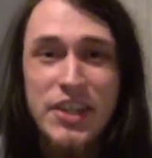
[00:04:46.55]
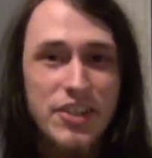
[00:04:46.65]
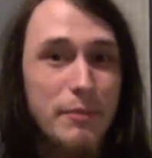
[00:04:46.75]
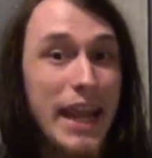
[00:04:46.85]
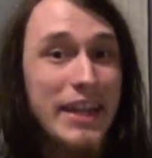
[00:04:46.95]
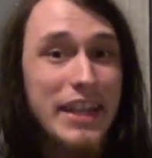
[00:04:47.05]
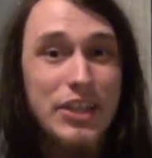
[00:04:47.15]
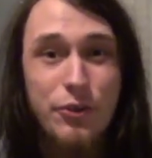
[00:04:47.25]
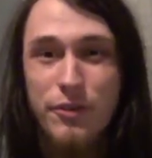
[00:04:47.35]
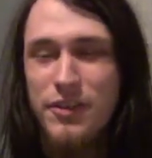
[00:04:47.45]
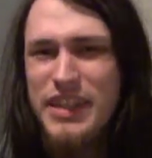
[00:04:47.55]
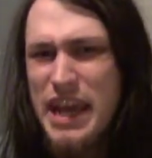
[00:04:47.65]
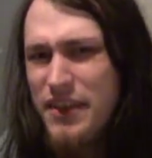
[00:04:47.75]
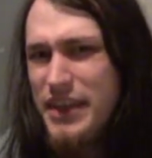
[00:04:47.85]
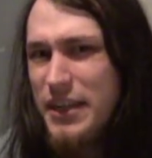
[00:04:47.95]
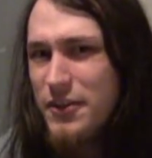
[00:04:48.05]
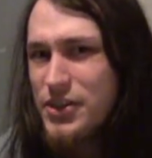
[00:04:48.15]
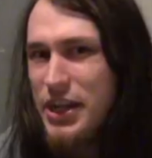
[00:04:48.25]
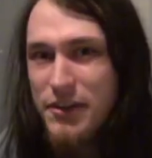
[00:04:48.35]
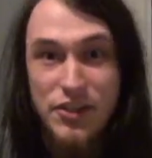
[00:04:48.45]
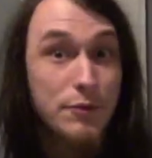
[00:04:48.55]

some Yankee Doodle death dealers here to